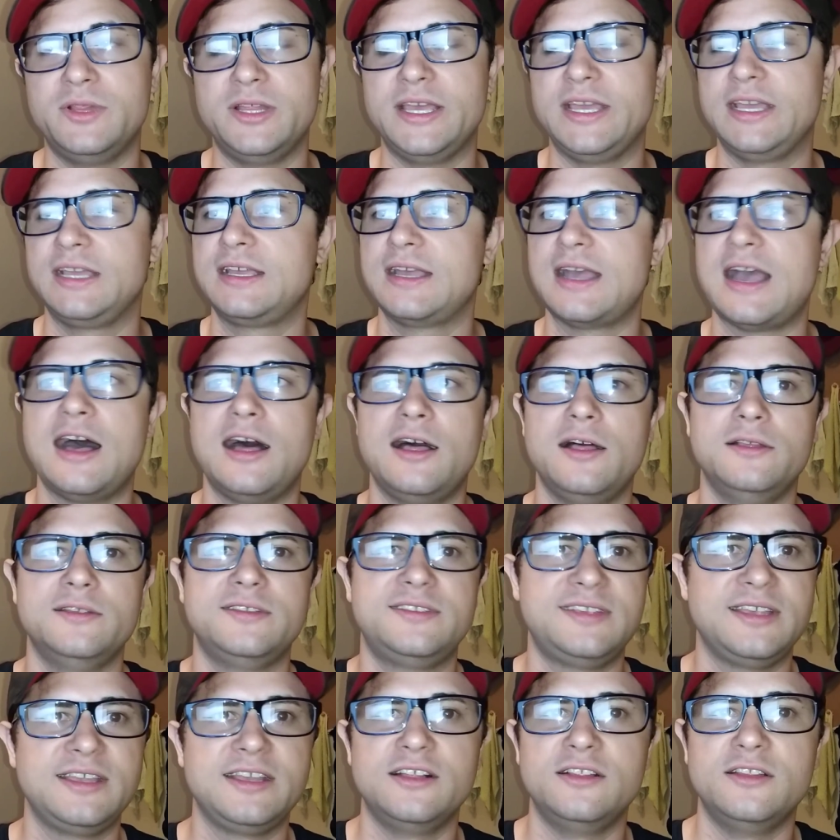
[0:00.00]
Like, I'll
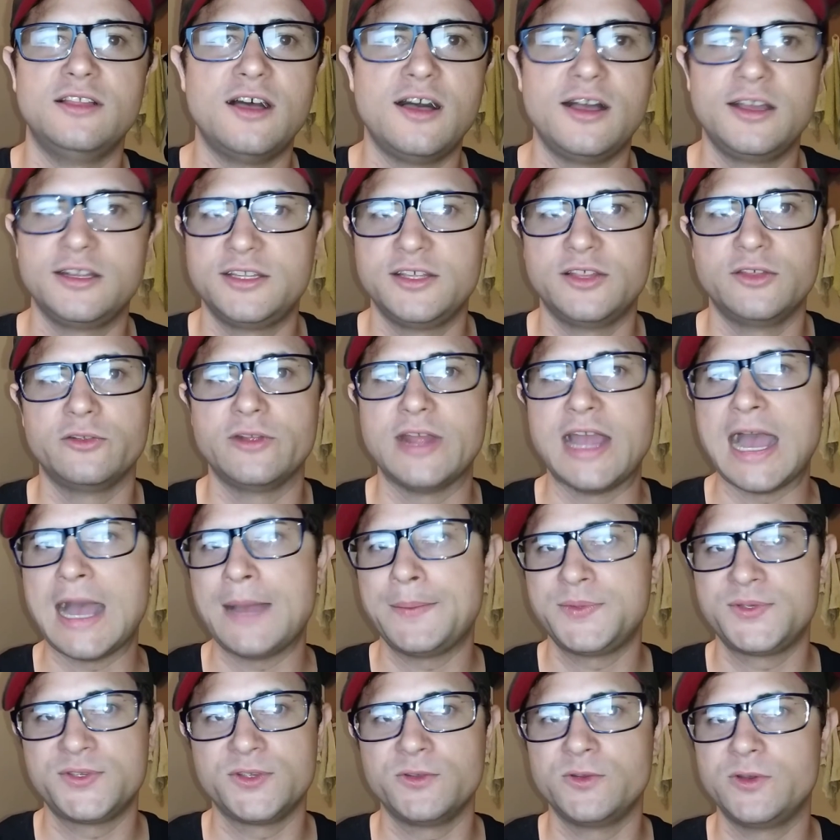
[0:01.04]
sing along to the
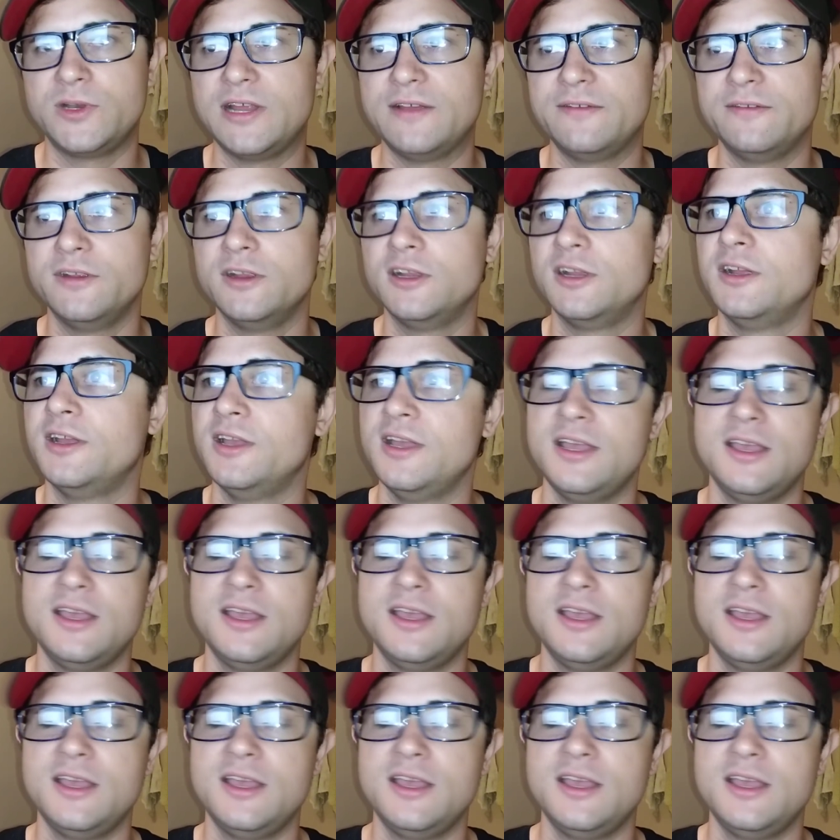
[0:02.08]
raps or whatever,